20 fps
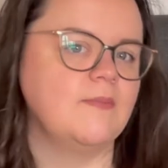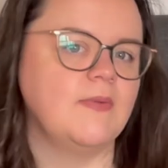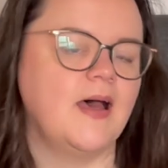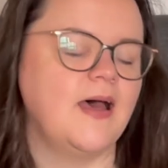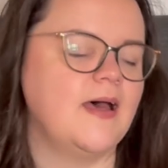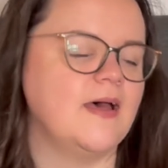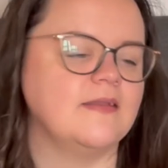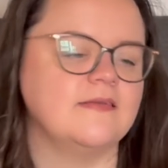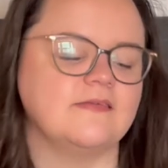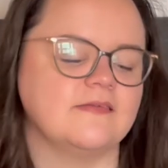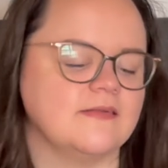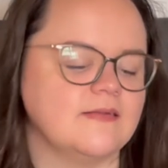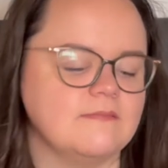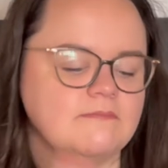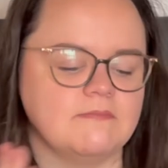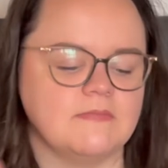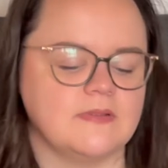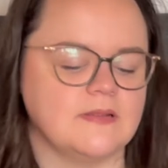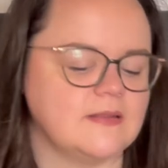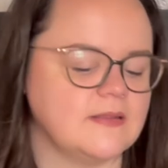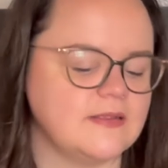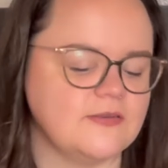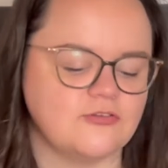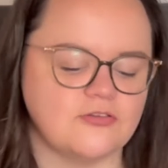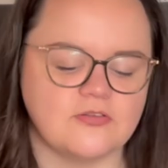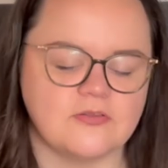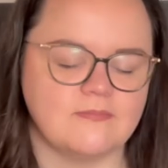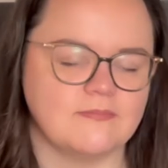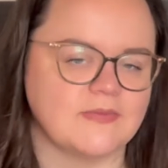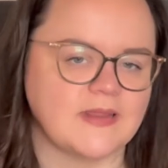head it
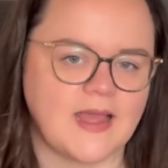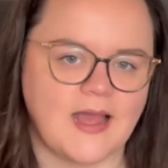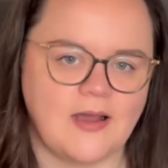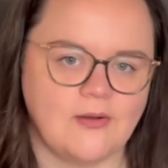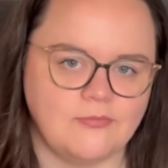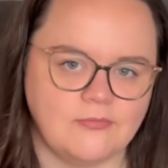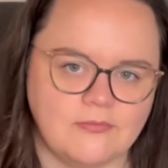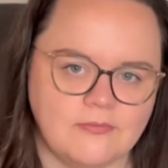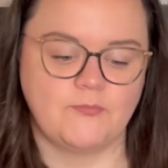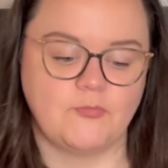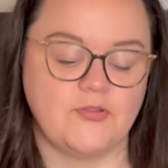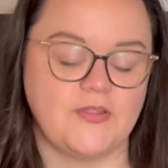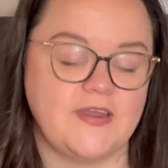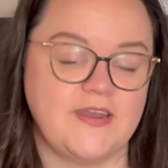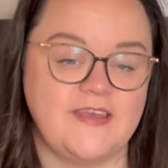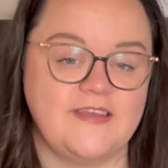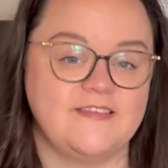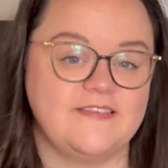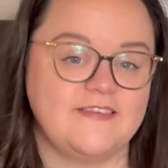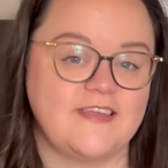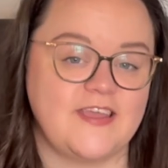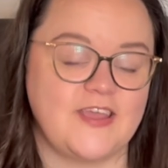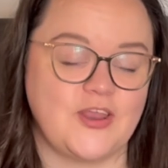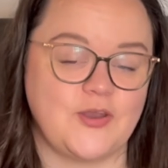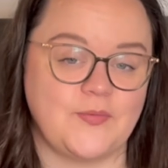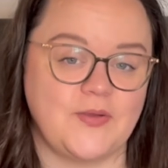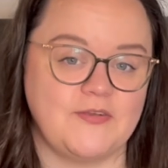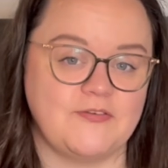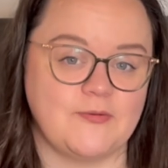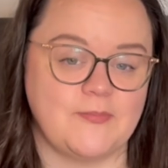doesn't count, but then it is taken
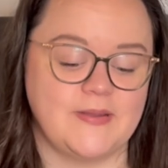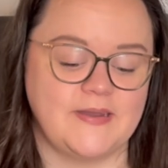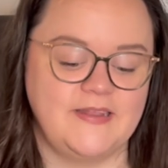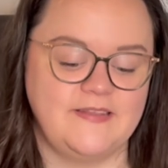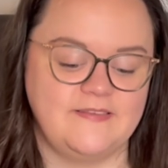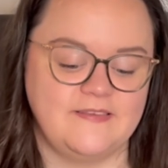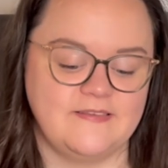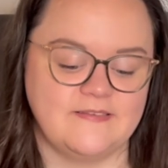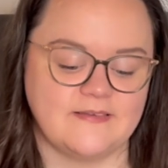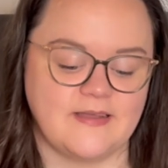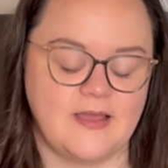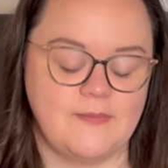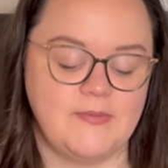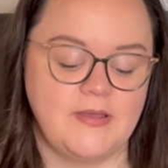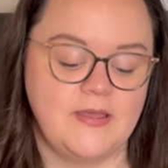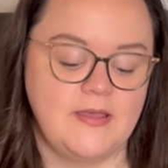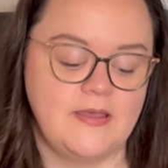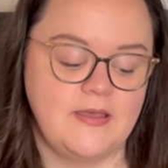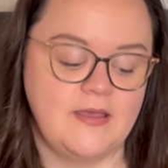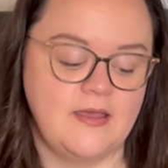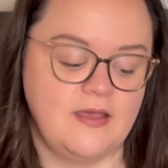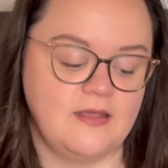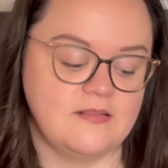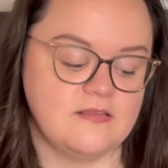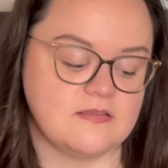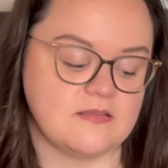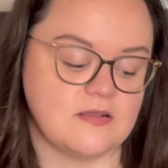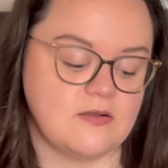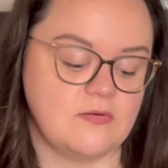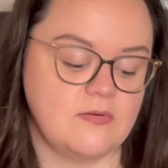away from my knitting time. And
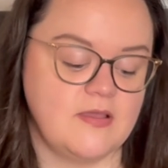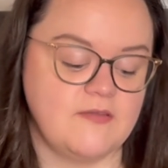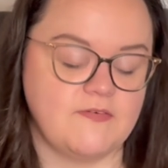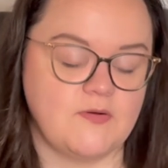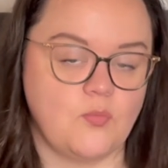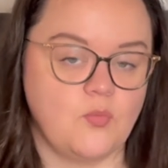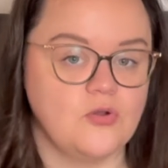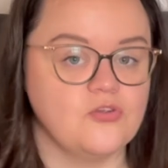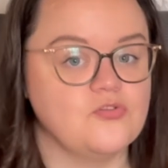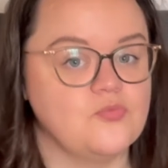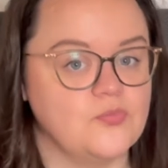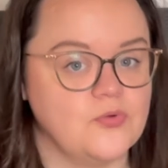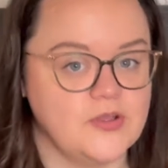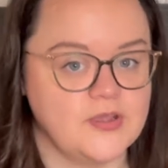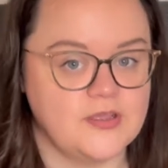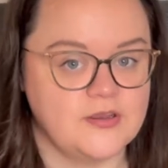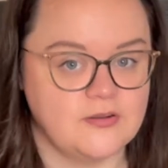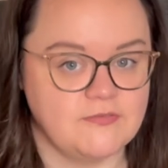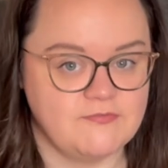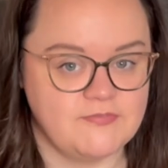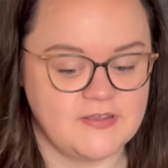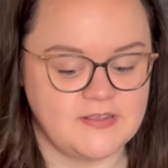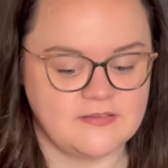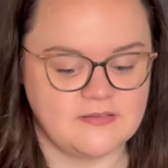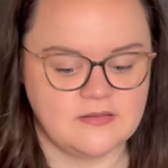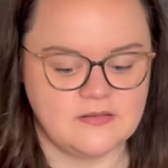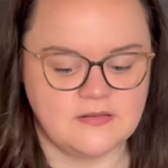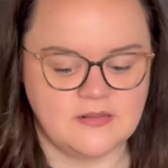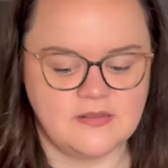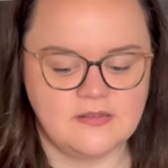so if I wasn't working on
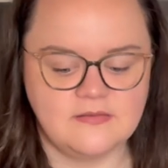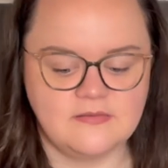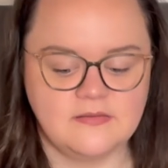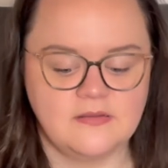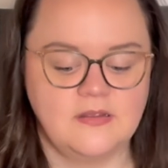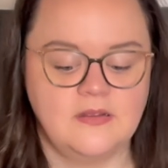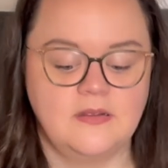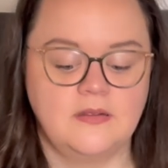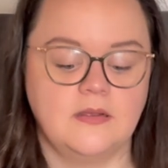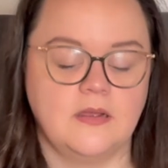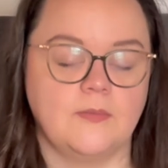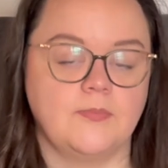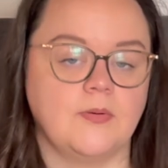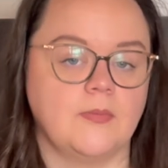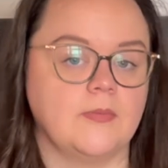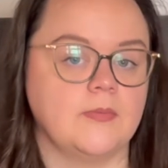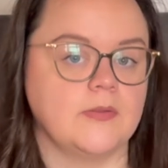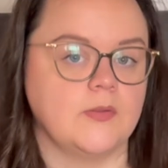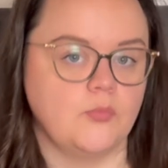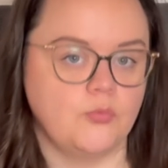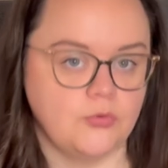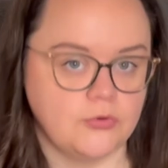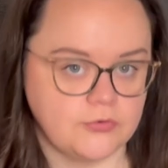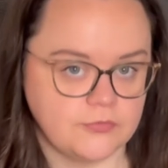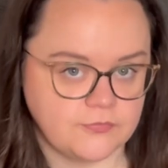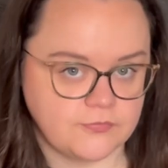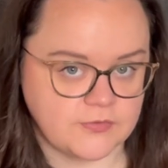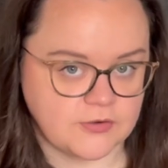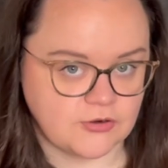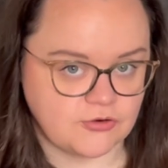fixing this, I probably would have
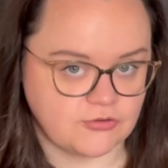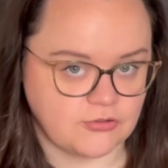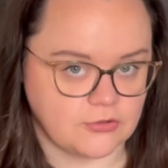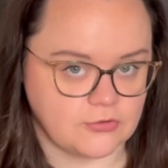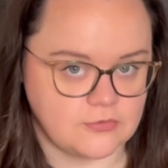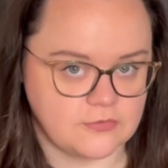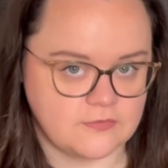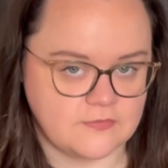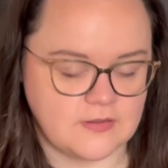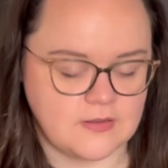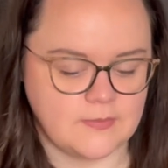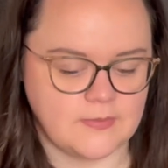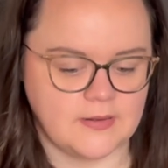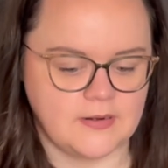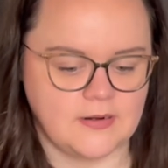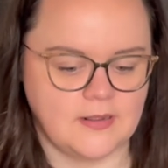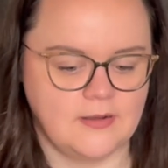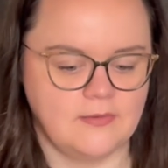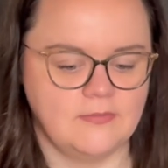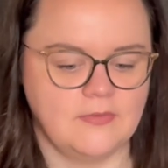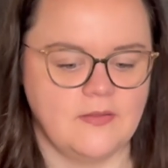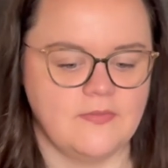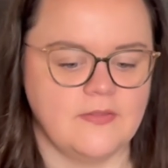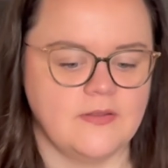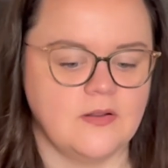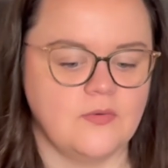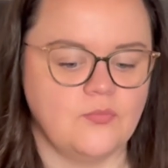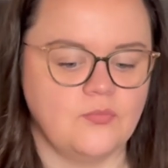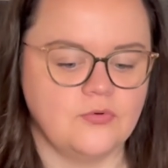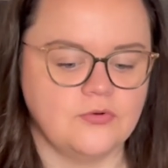finished the Lust tee by now, and then I
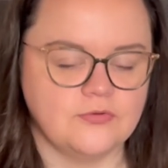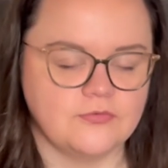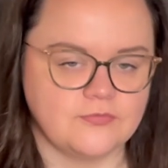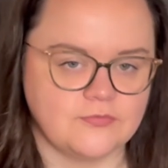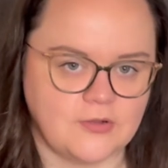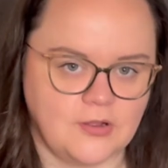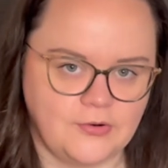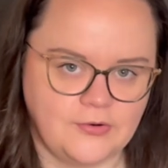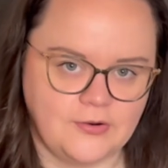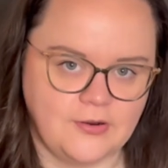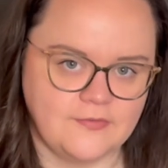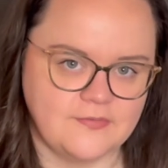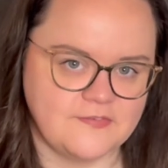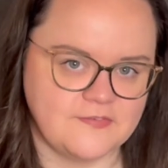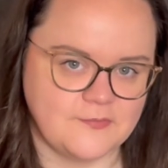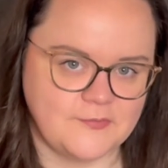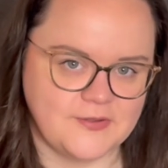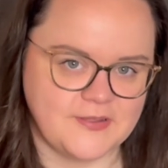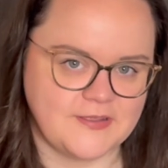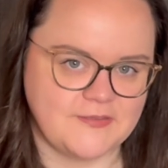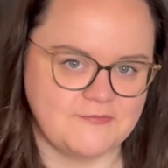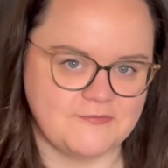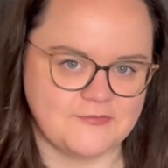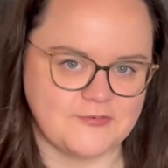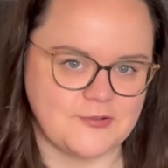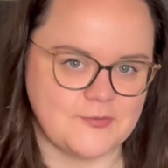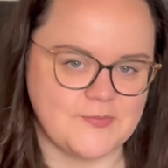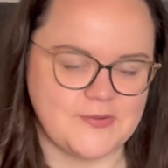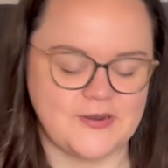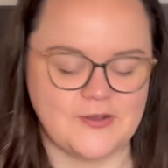would have gotten on to working through
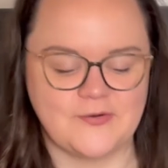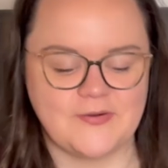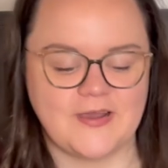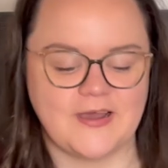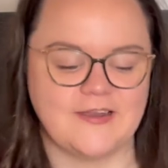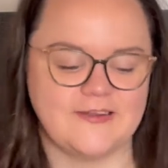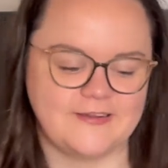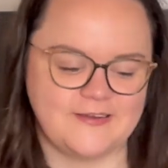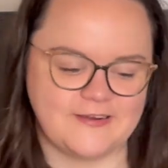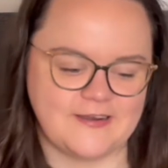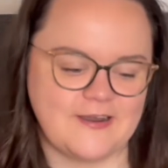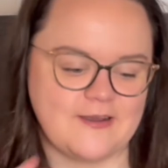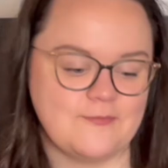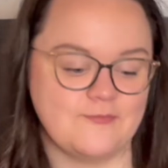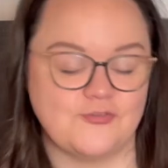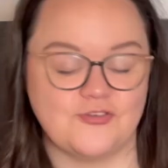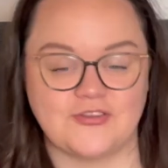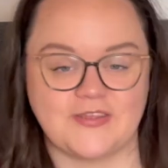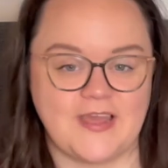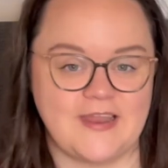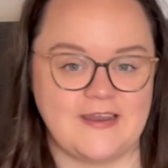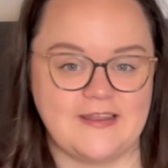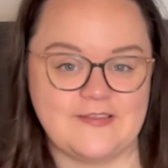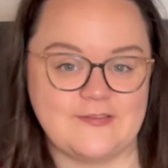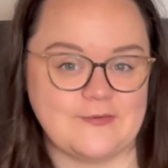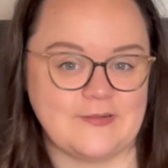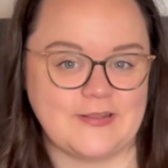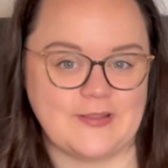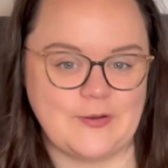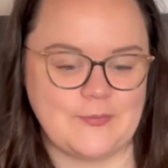the minnow cardigan, and I'm just getting into
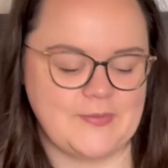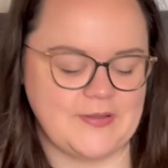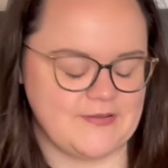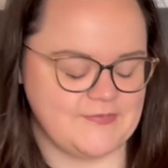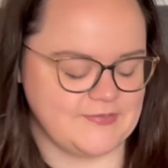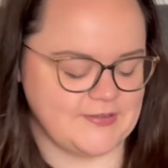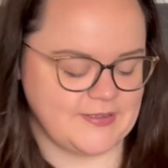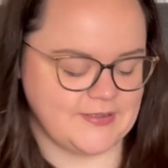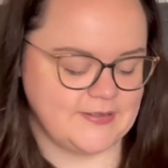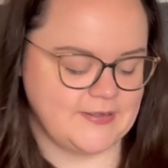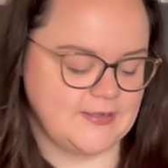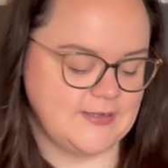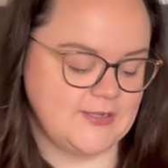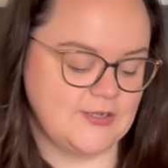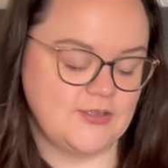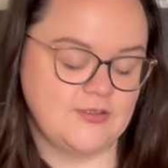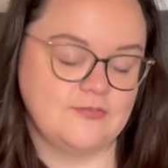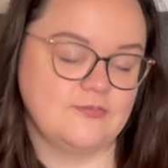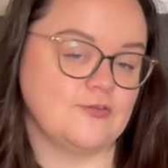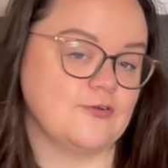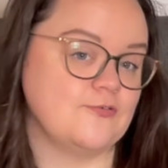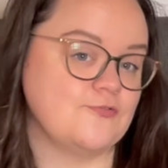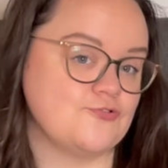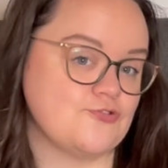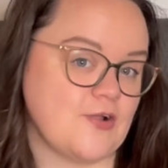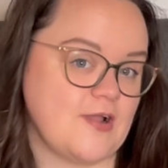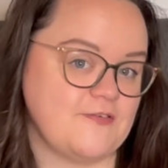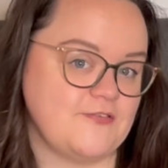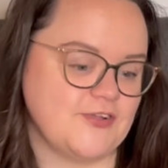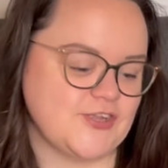a little bit of a sort of
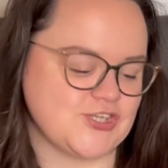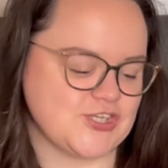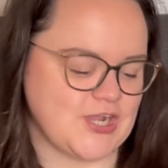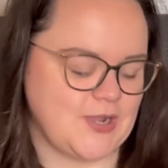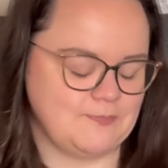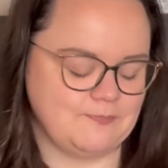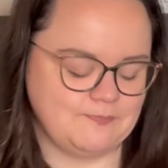traffic jam.